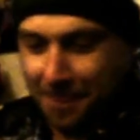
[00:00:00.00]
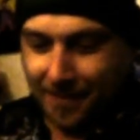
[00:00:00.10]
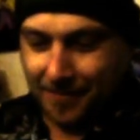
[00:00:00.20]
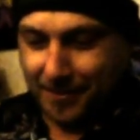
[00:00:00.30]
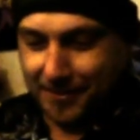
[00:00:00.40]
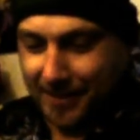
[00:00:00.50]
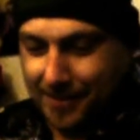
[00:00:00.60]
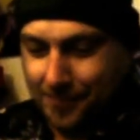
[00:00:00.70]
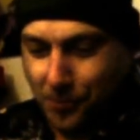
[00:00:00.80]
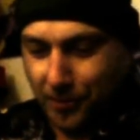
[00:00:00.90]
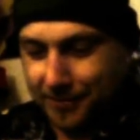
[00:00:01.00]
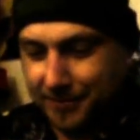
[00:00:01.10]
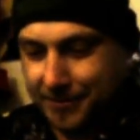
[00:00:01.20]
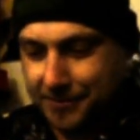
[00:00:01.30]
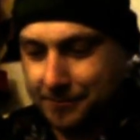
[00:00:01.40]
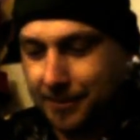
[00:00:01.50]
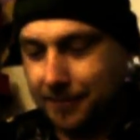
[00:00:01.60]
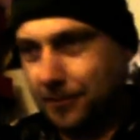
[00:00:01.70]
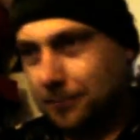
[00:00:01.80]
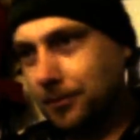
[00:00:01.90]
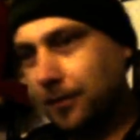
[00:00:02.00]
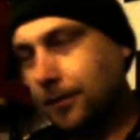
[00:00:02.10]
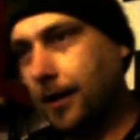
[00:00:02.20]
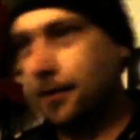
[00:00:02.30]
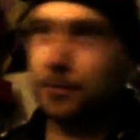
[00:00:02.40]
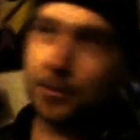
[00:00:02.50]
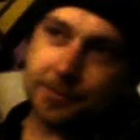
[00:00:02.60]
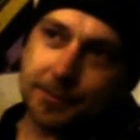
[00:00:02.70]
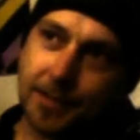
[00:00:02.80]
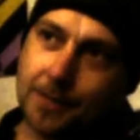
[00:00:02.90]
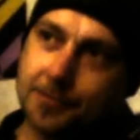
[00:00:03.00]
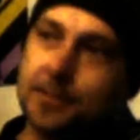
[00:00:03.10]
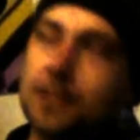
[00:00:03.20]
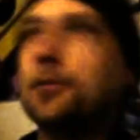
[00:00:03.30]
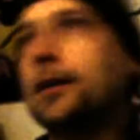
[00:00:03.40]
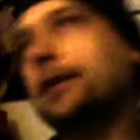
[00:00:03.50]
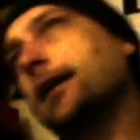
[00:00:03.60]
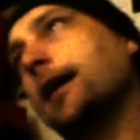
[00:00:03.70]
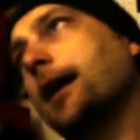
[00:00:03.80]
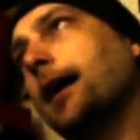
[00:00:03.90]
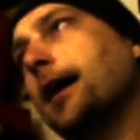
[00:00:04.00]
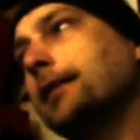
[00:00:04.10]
So then you got Morgan teaching Ben's little brother how to bow staff and stuff like that.